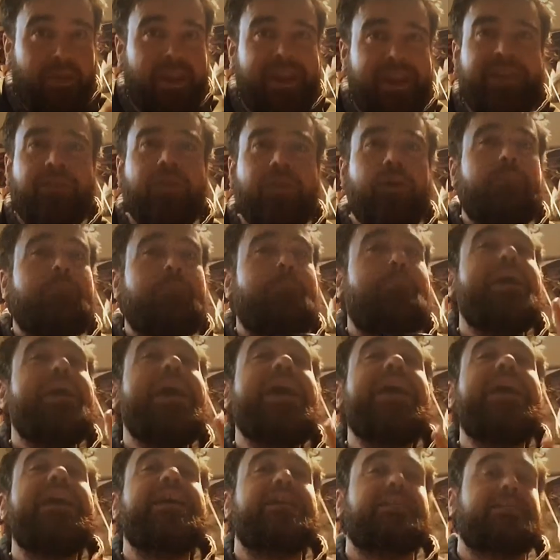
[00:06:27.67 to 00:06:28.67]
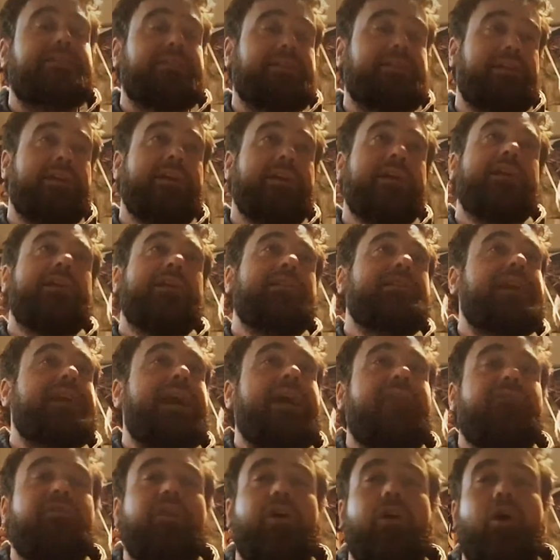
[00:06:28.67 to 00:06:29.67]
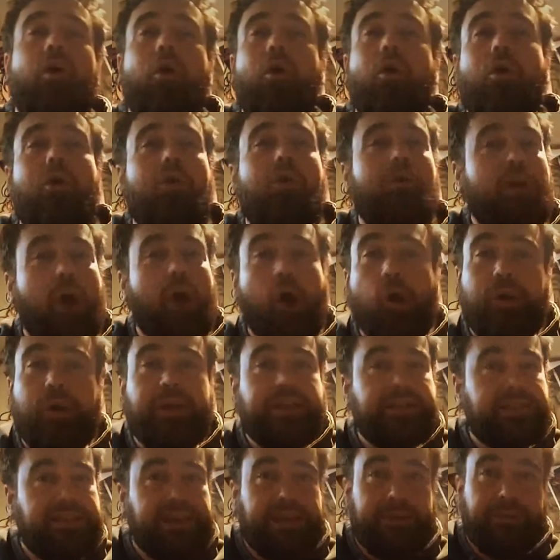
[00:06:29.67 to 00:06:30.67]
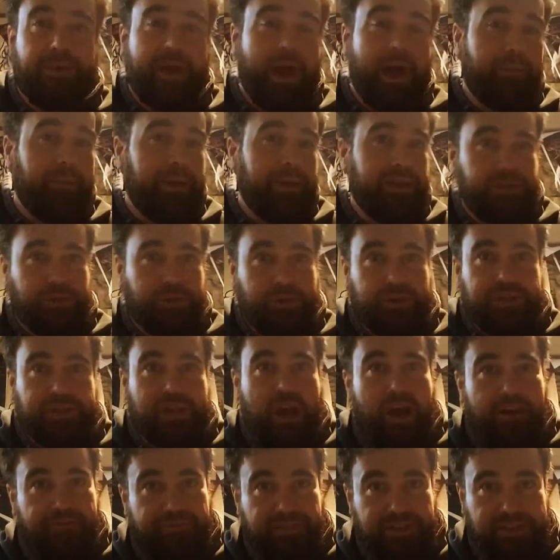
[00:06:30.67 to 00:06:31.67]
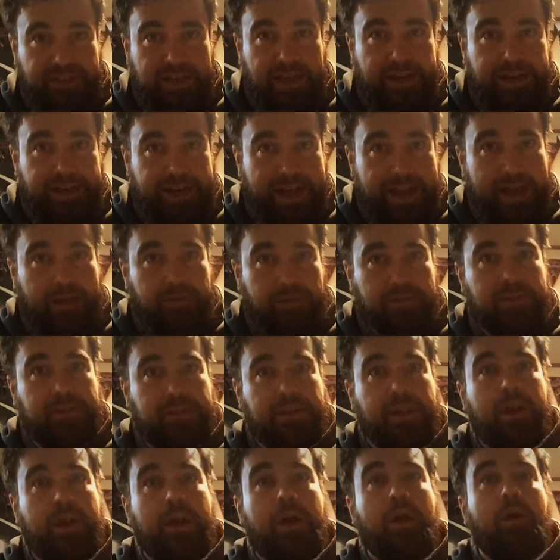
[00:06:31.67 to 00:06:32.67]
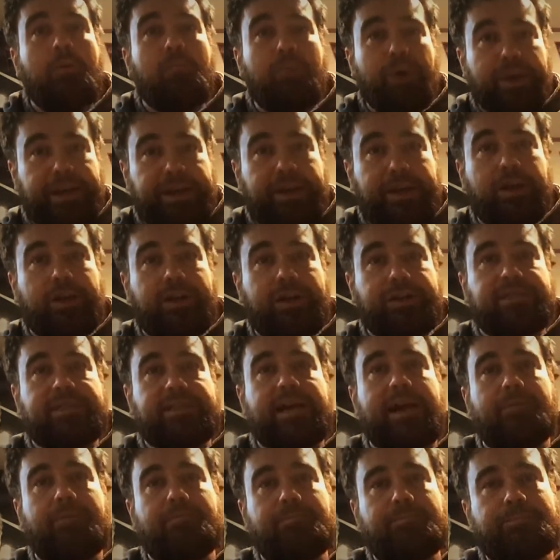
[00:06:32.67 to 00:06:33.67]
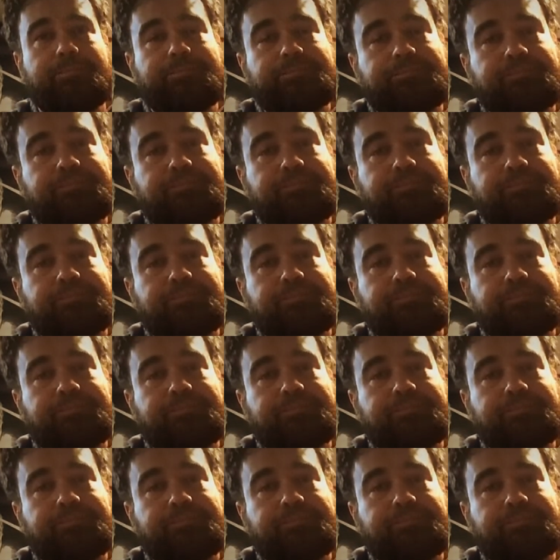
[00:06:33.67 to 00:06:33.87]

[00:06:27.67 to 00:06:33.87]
He looked pissed to have the whole coding team come into his office unannounced, but he heard us out.